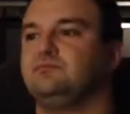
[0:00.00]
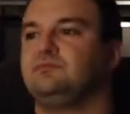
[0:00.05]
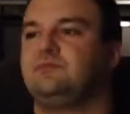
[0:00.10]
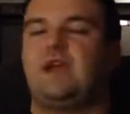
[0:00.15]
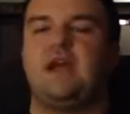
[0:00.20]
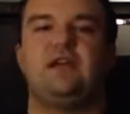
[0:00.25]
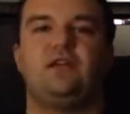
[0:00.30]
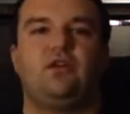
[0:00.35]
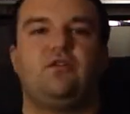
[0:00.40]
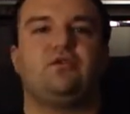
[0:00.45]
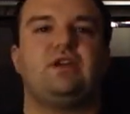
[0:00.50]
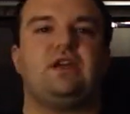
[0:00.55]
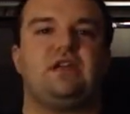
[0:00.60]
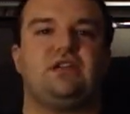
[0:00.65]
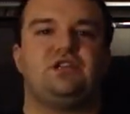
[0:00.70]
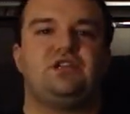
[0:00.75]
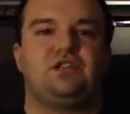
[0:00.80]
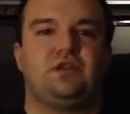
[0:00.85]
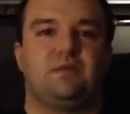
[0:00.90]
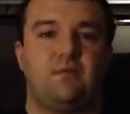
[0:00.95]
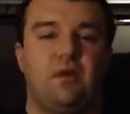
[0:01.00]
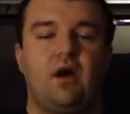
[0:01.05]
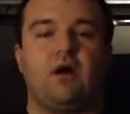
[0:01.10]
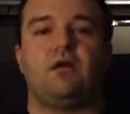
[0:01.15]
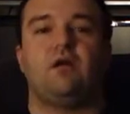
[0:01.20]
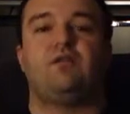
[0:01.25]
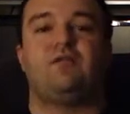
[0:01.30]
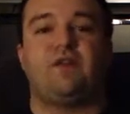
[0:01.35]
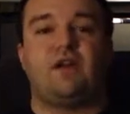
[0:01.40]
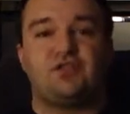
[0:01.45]
Halo Reach.
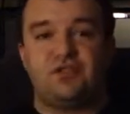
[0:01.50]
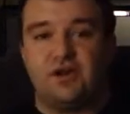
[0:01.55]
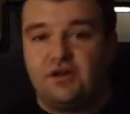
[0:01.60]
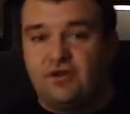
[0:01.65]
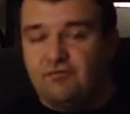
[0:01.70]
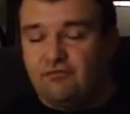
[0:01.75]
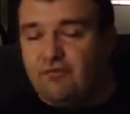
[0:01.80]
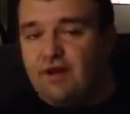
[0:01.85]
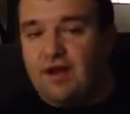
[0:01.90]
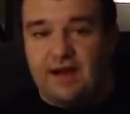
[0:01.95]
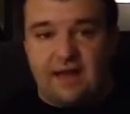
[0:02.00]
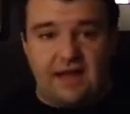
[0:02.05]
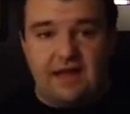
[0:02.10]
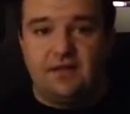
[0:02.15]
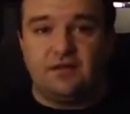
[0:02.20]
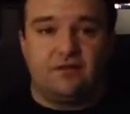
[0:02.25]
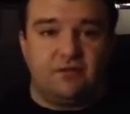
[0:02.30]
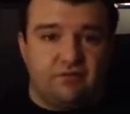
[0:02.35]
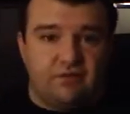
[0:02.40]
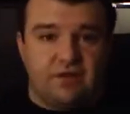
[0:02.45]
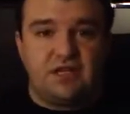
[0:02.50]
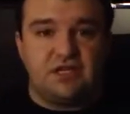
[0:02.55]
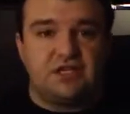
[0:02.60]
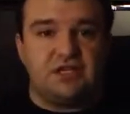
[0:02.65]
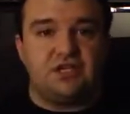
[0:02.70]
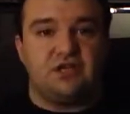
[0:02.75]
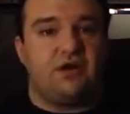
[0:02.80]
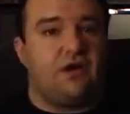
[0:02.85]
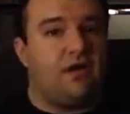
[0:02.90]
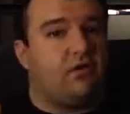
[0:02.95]
Tomorrow, if I tried to rent Halo
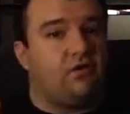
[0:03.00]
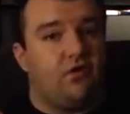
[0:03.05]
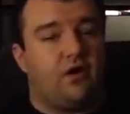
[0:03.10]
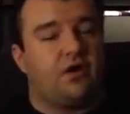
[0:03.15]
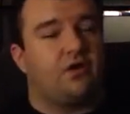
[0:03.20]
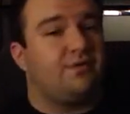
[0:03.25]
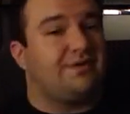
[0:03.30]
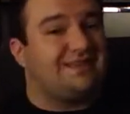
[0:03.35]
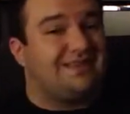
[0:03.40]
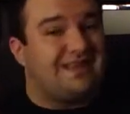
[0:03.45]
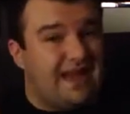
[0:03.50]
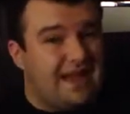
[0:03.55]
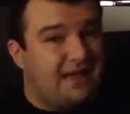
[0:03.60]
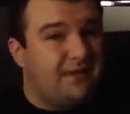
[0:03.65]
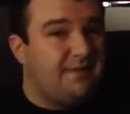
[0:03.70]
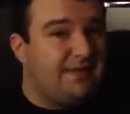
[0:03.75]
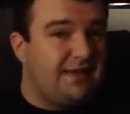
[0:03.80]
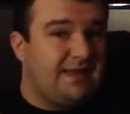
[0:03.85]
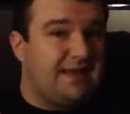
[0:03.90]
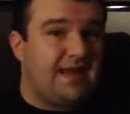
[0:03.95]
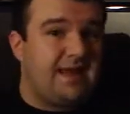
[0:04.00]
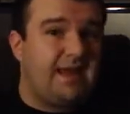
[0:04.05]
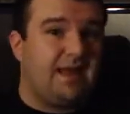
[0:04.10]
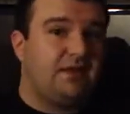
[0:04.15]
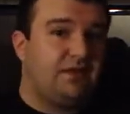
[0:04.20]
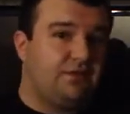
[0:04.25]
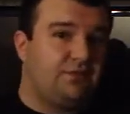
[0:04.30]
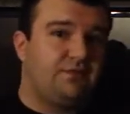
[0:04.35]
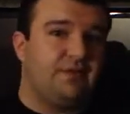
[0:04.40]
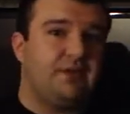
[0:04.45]
Reach, you know how long it would take me to get
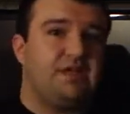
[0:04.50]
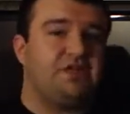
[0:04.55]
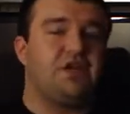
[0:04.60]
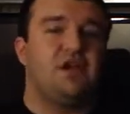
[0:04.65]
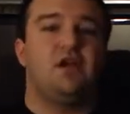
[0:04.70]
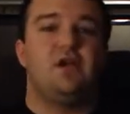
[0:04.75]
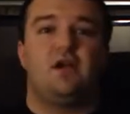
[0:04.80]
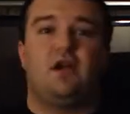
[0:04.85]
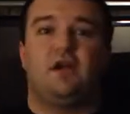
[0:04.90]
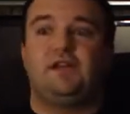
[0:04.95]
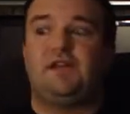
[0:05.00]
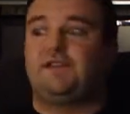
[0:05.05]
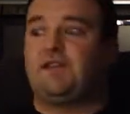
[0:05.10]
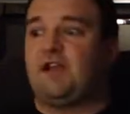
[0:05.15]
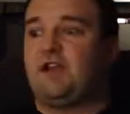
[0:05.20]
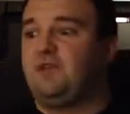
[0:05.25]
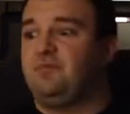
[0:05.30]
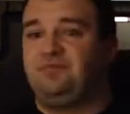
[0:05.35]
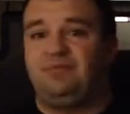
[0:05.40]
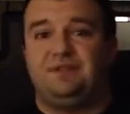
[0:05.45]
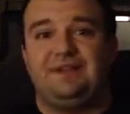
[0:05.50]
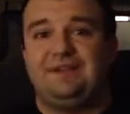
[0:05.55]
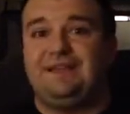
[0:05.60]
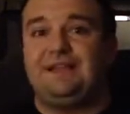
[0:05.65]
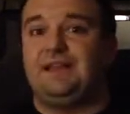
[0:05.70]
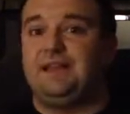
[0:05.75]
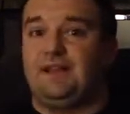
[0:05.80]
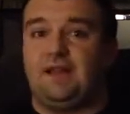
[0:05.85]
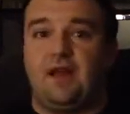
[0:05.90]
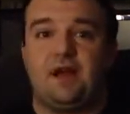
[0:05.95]
Halo Reach? Unless I
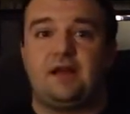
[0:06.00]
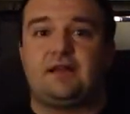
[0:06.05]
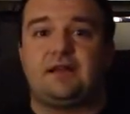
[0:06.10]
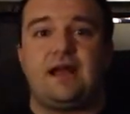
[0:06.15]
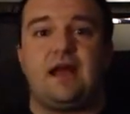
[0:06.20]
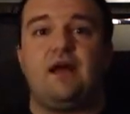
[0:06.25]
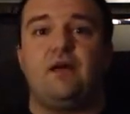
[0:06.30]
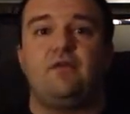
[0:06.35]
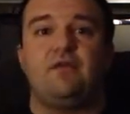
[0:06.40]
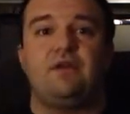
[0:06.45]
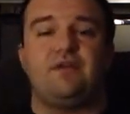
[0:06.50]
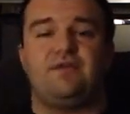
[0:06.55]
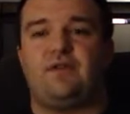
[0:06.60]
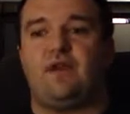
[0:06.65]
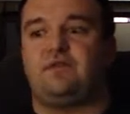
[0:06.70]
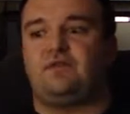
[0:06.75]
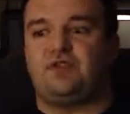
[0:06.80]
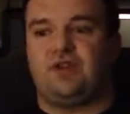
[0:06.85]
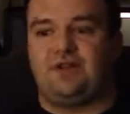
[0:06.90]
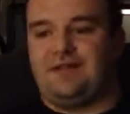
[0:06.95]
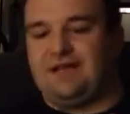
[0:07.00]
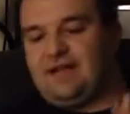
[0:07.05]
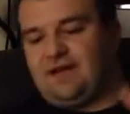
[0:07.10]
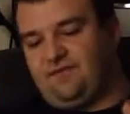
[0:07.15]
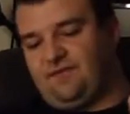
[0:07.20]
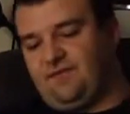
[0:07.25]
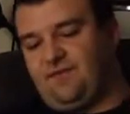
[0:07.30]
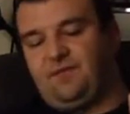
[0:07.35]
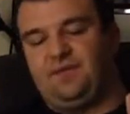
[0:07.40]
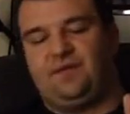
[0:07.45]
completely lucked out if I tried to get
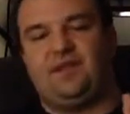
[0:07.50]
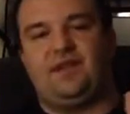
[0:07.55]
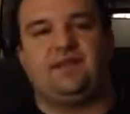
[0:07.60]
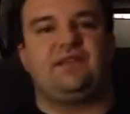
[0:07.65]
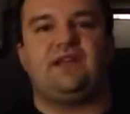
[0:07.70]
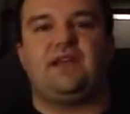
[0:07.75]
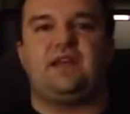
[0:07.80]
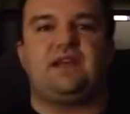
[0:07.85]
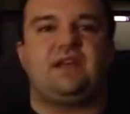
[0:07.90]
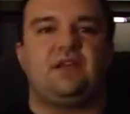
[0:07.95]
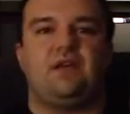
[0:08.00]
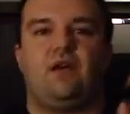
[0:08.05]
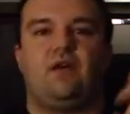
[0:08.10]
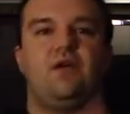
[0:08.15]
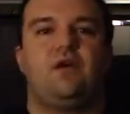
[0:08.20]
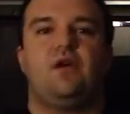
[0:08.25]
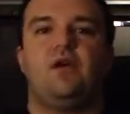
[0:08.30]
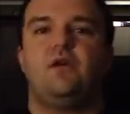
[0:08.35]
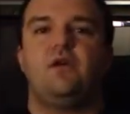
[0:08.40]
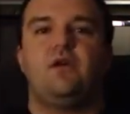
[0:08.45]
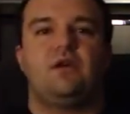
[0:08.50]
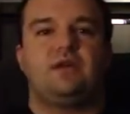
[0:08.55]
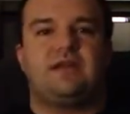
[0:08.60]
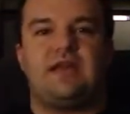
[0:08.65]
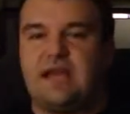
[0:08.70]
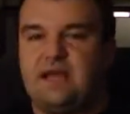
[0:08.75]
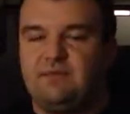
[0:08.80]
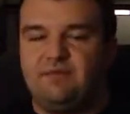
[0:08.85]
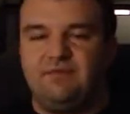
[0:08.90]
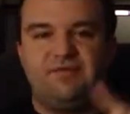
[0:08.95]
it from, let's say,
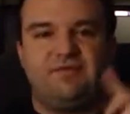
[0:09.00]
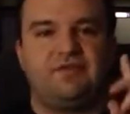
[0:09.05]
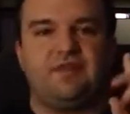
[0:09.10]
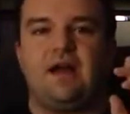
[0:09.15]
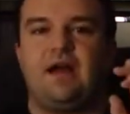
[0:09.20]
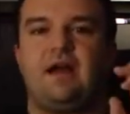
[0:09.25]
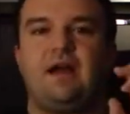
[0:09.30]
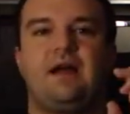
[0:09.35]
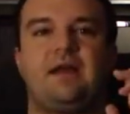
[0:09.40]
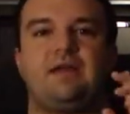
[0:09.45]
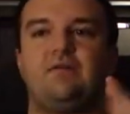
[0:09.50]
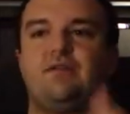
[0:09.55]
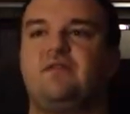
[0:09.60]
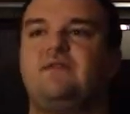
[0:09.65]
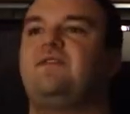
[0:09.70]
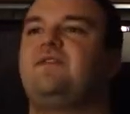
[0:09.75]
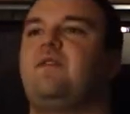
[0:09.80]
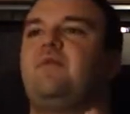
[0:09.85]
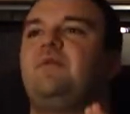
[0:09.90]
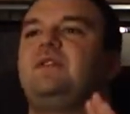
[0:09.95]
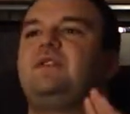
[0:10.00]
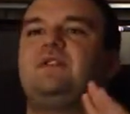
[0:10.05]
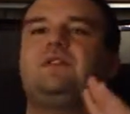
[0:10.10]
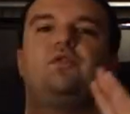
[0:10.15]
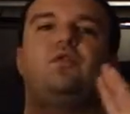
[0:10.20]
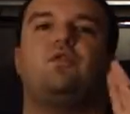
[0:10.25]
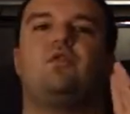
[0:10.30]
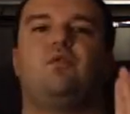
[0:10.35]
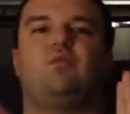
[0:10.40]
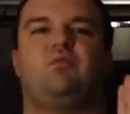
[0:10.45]
GameFly, or even if I went to the
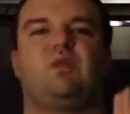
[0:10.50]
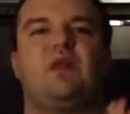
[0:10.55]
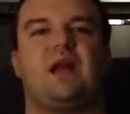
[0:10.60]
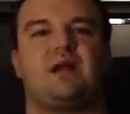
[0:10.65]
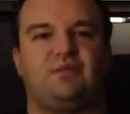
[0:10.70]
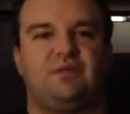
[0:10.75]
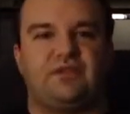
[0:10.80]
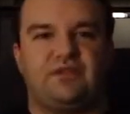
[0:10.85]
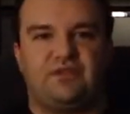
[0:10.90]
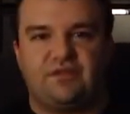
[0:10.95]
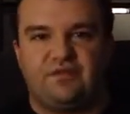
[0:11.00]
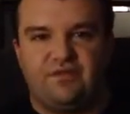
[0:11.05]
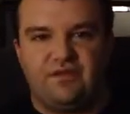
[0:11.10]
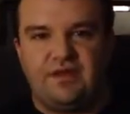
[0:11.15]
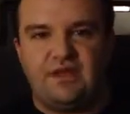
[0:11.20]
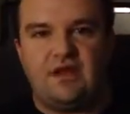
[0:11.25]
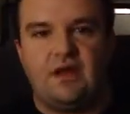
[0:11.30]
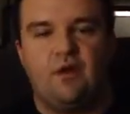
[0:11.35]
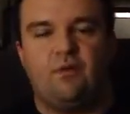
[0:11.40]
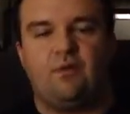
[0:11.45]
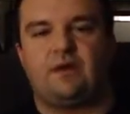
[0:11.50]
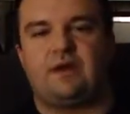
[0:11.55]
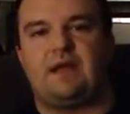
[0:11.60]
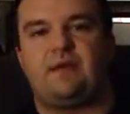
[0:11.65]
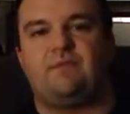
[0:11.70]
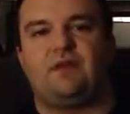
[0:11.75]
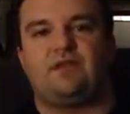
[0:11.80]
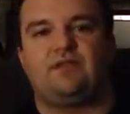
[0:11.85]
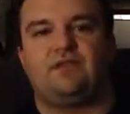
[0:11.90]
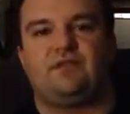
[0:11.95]
local Blockbuster Video or
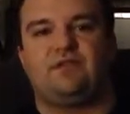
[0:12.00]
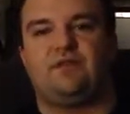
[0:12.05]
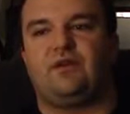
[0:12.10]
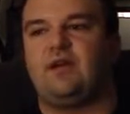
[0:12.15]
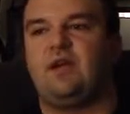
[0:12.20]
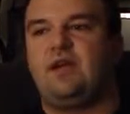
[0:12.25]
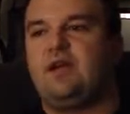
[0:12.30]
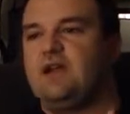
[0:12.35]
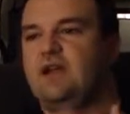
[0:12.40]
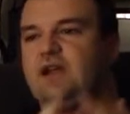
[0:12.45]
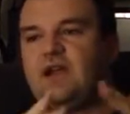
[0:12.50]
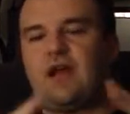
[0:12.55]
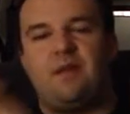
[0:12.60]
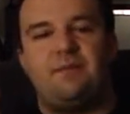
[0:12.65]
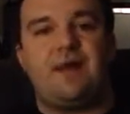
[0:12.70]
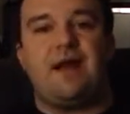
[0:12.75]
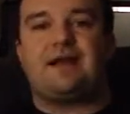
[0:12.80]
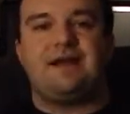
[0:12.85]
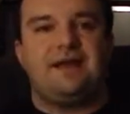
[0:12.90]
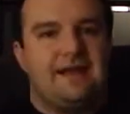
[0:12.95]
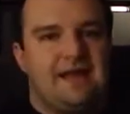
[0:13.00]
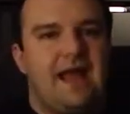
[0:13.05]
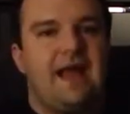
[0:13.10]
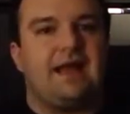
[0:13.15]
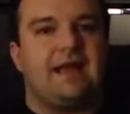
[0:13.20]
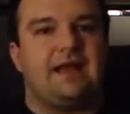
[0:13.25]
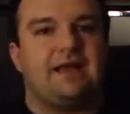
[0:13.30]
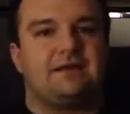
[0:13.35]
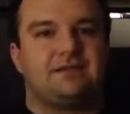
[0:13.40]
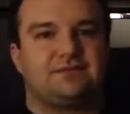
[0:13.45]
game rental store, I'm not going to
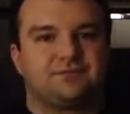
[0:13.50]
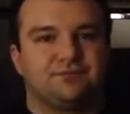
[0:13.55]
get it.